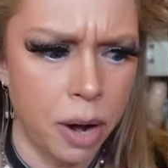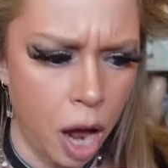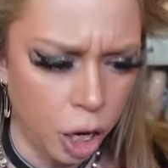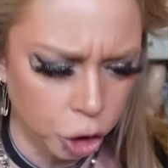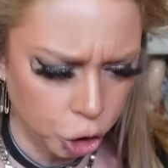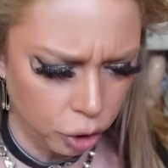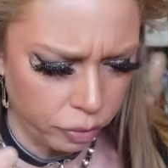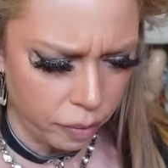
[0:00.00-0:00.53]

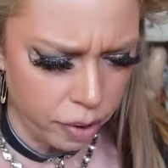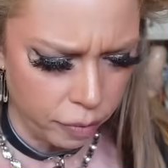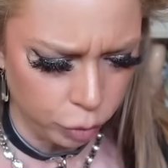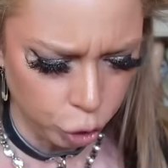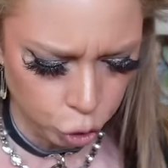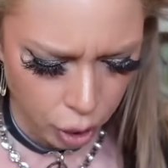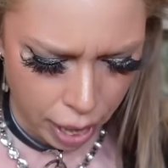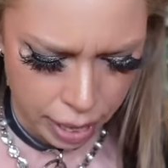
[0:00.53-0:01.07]
not sure if I've ever
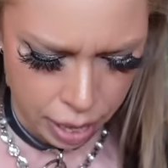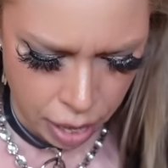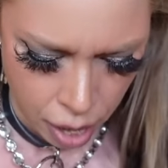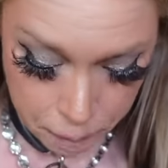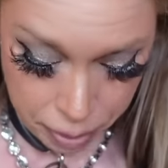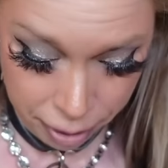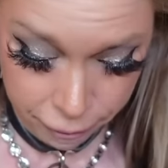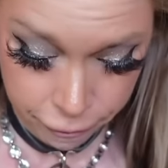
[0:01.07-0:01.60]
tried it
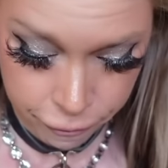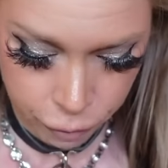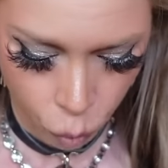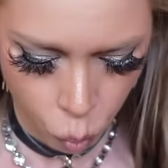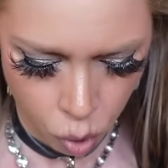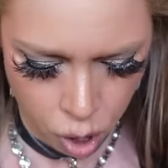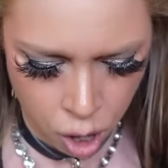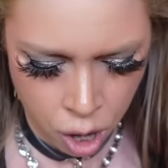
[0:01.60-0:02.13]

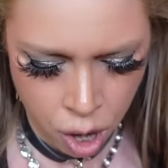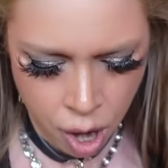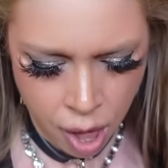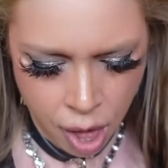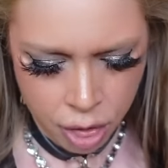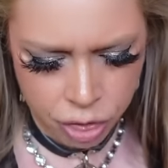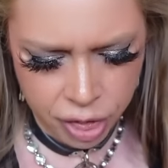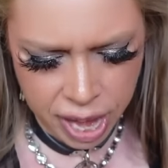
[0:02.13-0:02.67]
before.
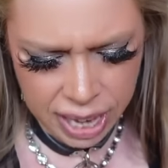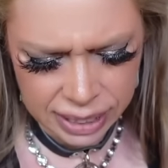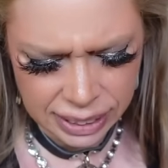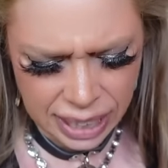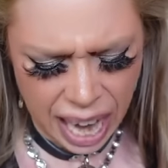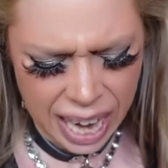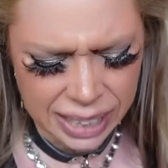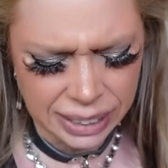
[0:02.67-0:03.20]
This
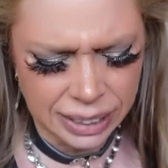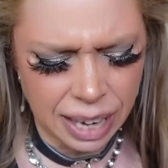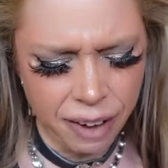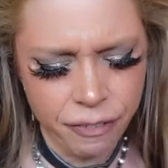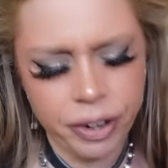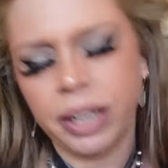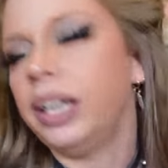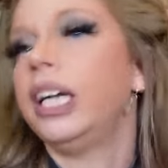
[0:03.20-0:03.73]
I
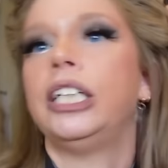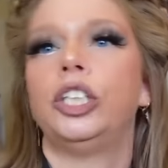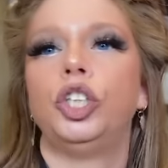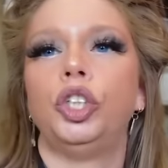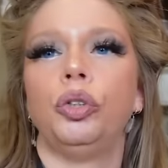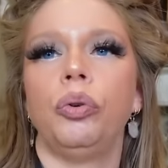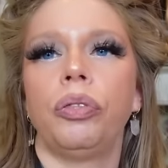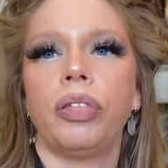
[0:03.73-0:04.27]
definitely
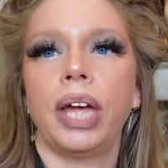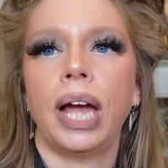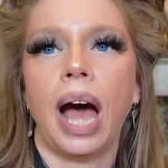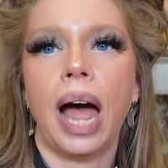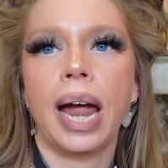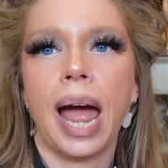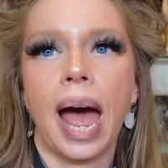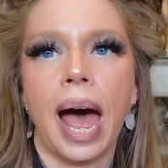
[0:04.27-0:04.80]
do think
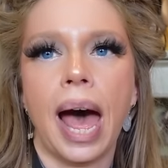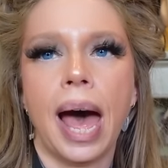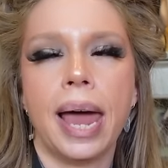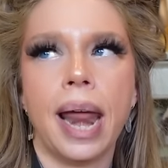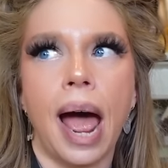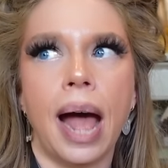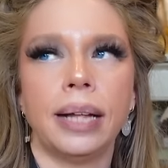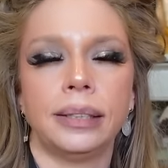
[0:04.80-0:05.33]
I
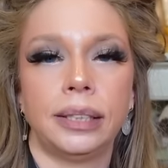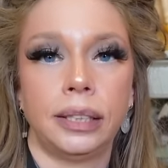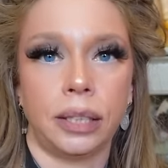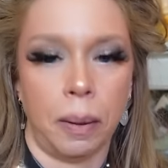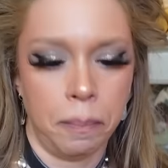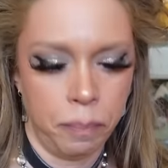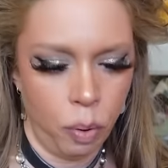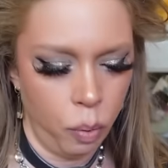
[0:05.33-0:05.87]
had at
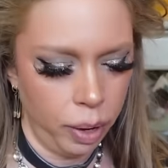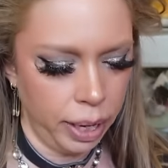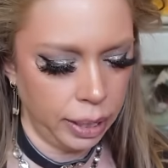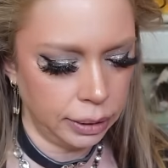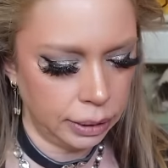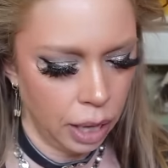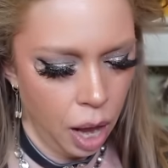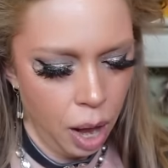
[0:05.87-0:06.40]
some
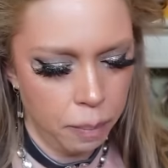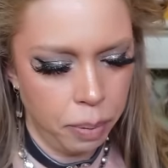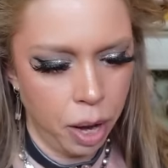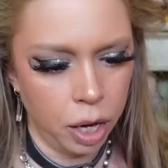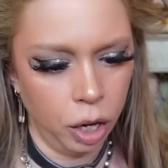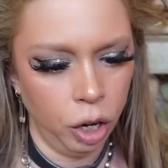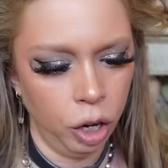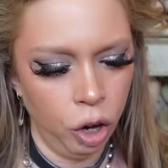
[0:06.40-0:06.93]
point,
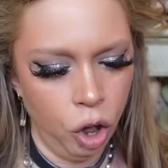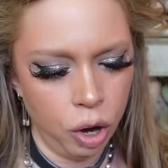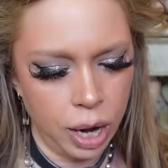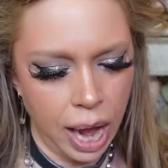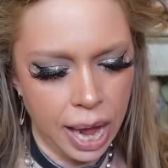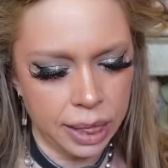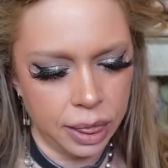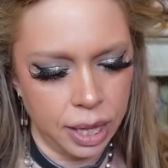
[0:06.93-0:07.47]
but look
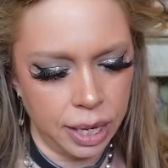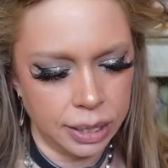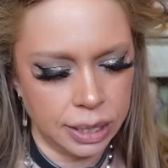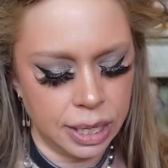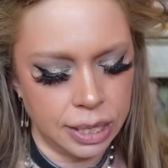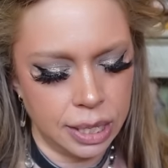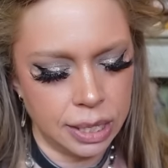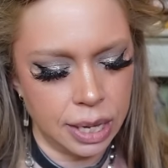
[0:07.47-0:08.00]
at this.
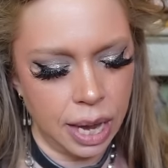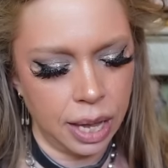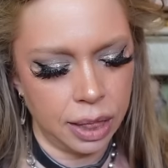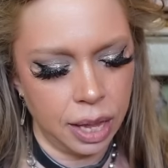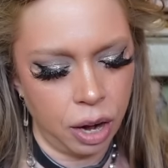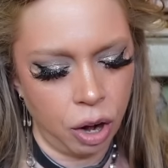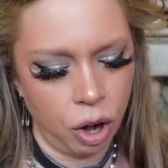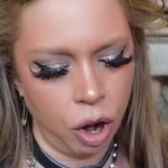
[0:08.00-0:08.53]
This is like
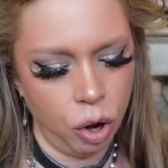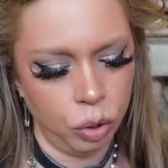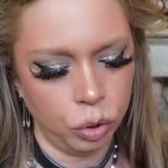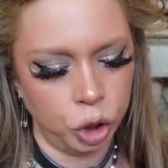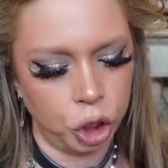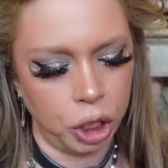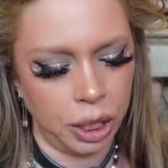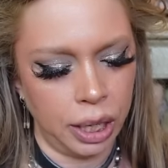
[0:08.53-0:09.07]
their
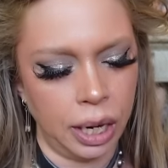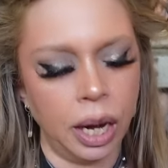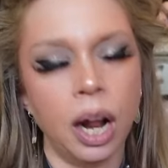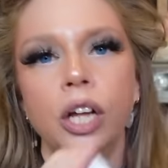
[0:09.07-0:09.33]
OG